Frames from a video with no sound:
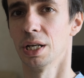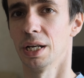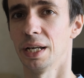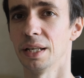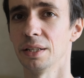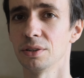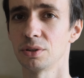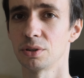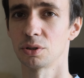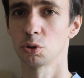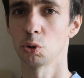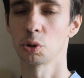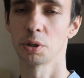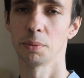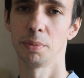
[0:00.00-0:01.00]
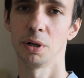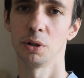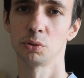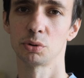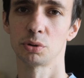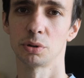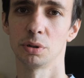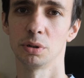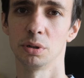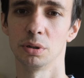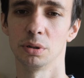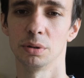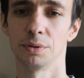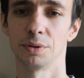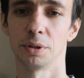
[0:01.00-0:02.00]
and talk about
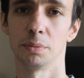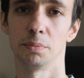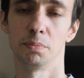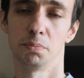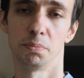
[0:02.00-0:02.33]
the